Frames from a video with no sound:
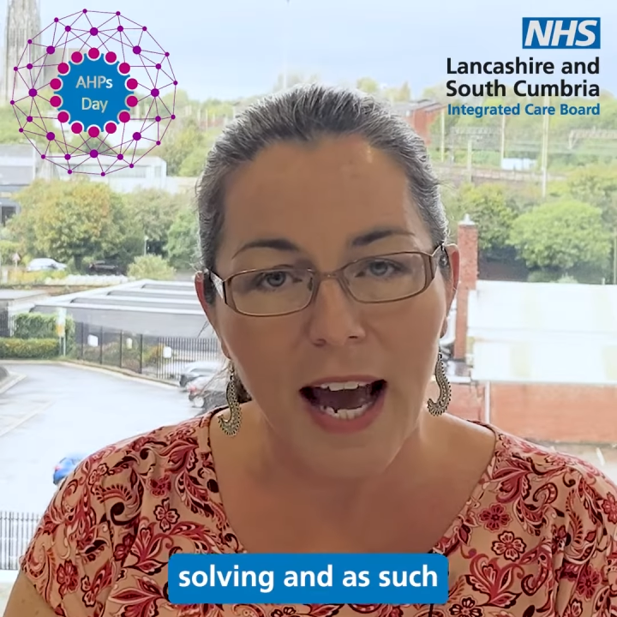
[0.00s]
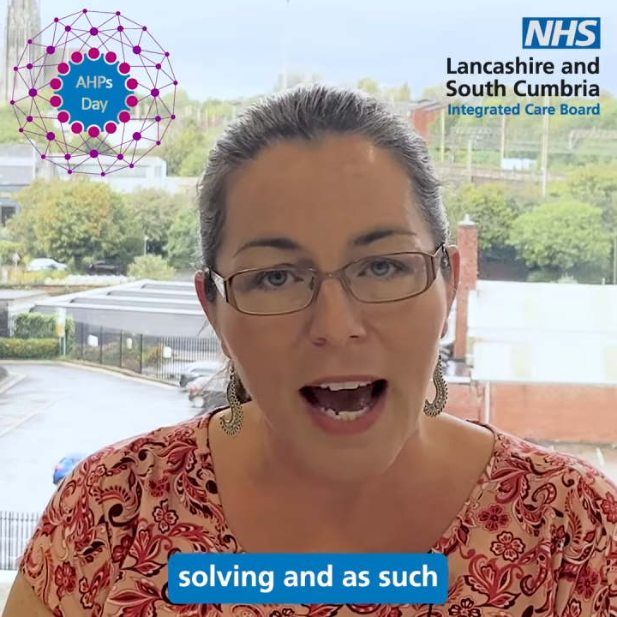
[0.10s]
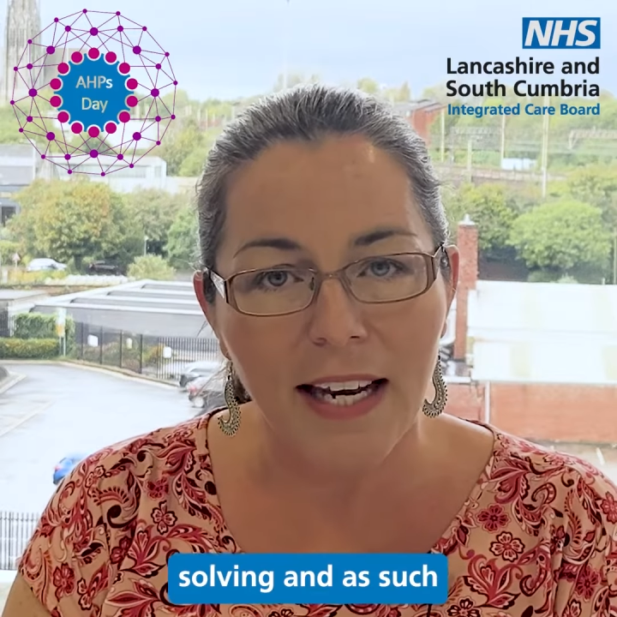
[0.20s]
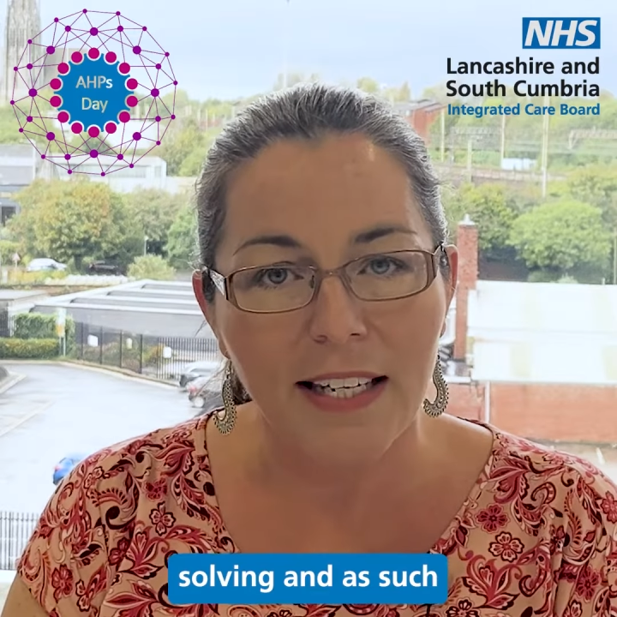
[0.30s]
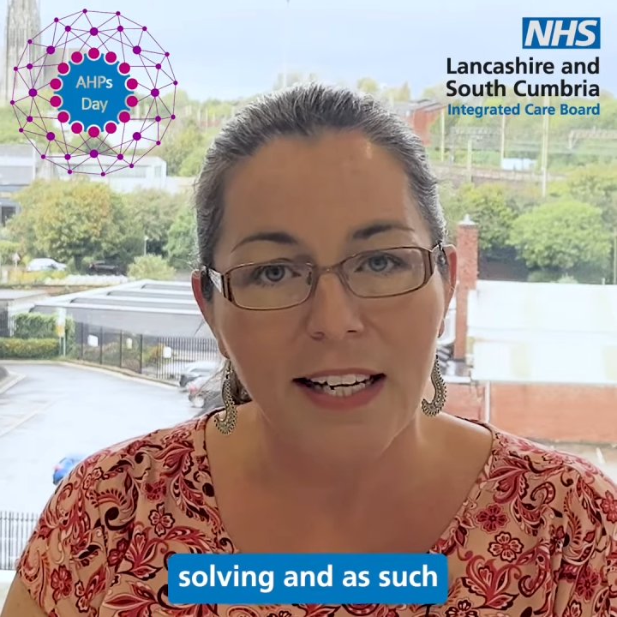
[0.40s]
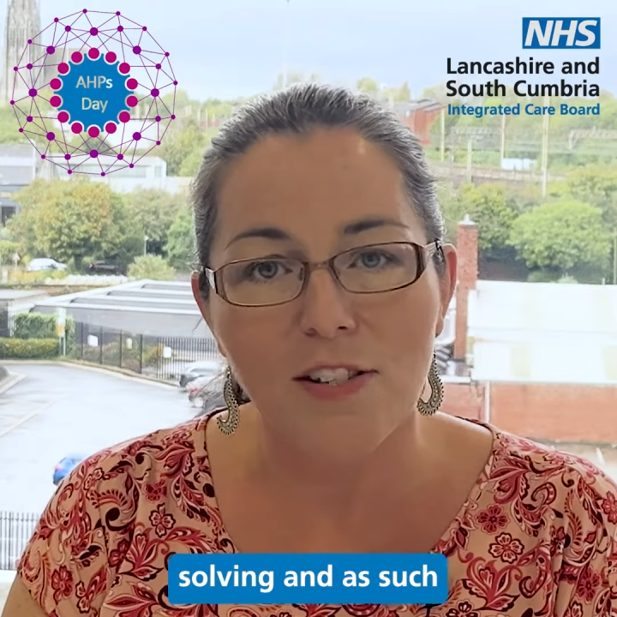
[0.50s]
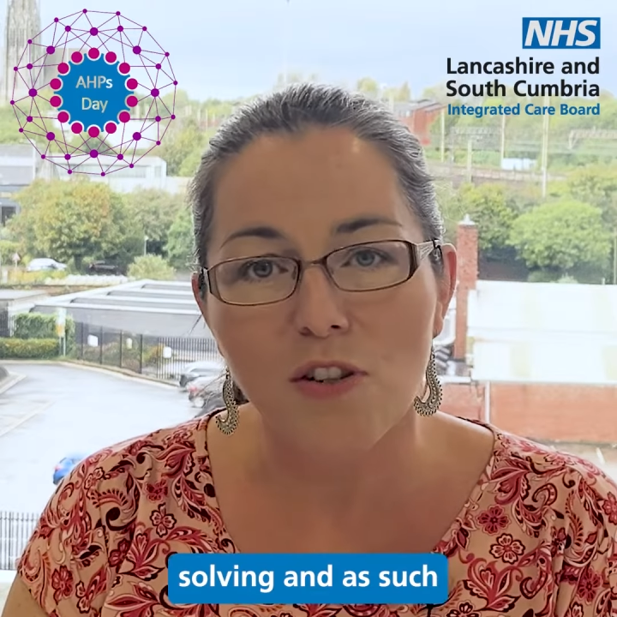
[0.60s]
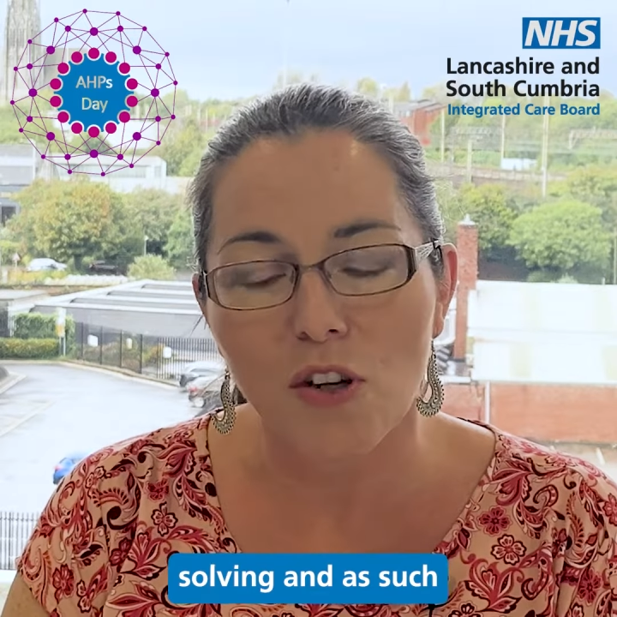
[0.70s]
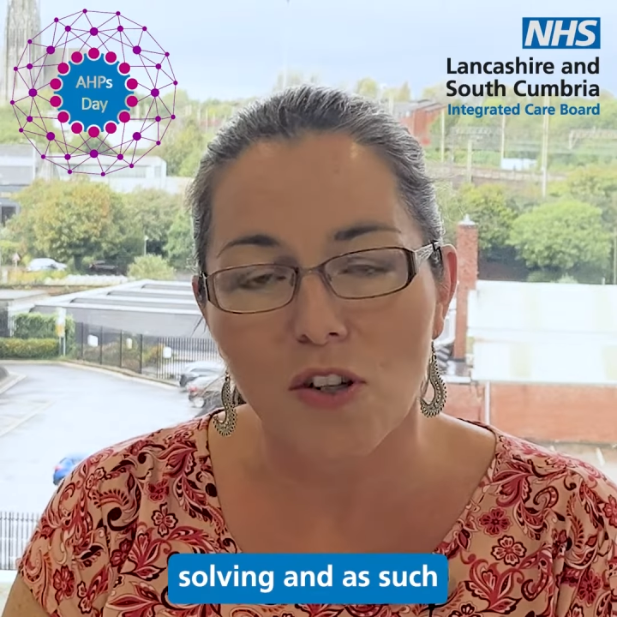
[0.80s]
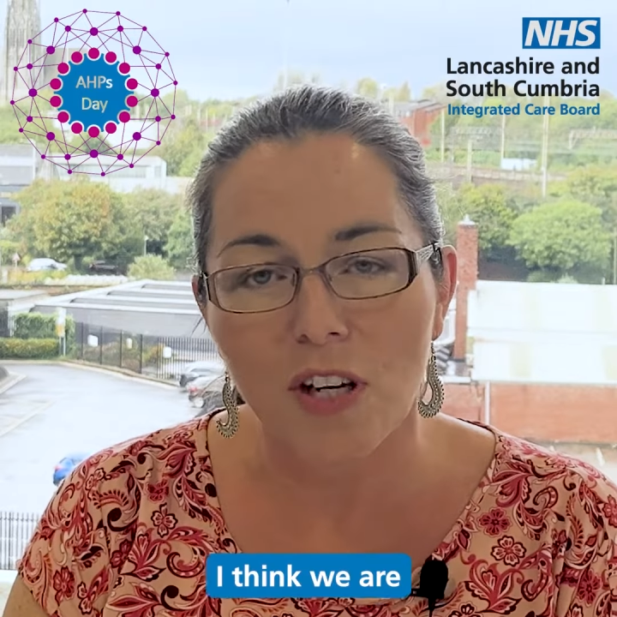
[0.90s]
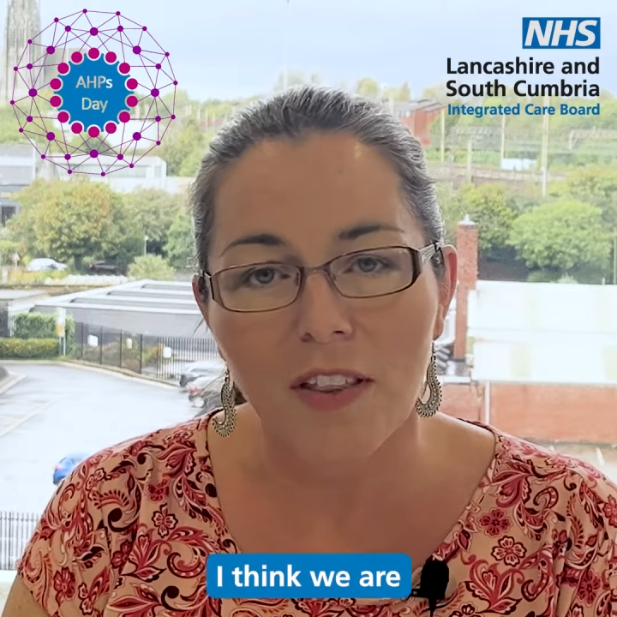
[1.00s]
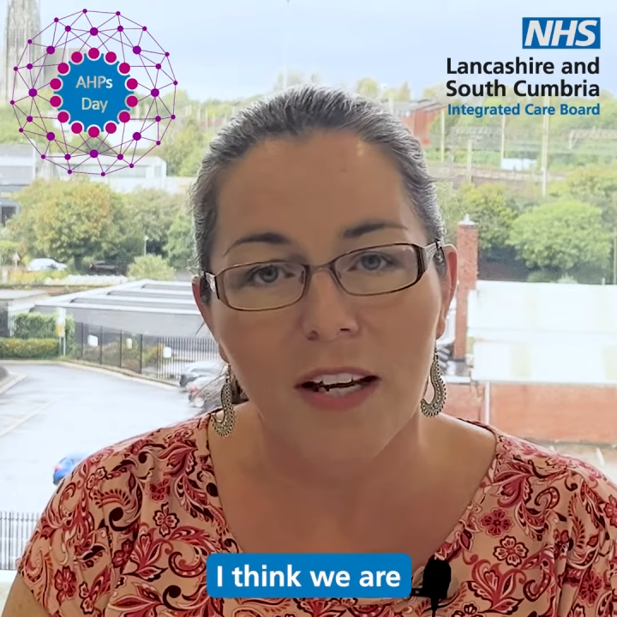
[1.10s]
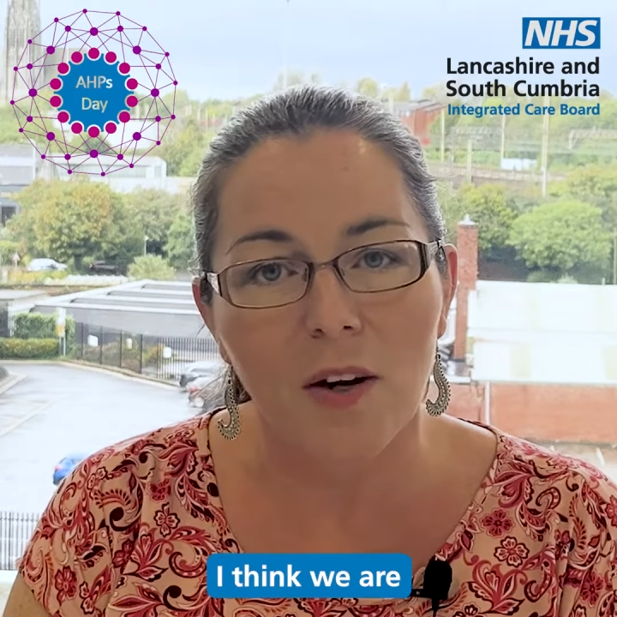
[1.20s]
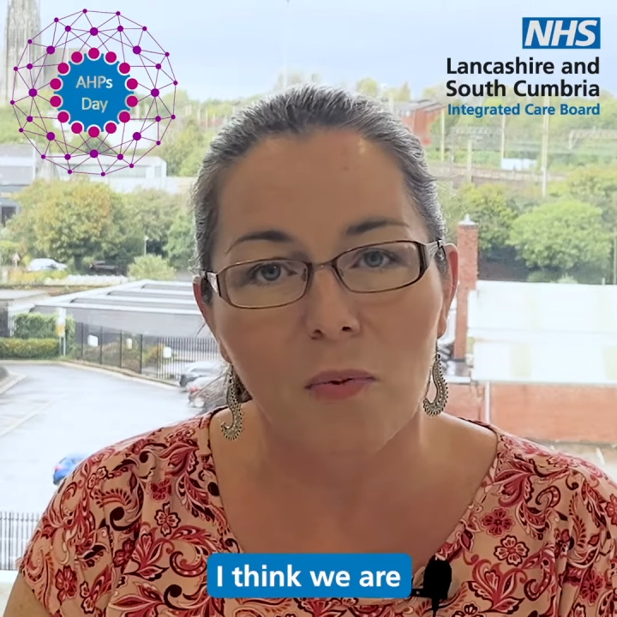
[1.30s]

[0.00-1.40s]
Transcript: and as such, I think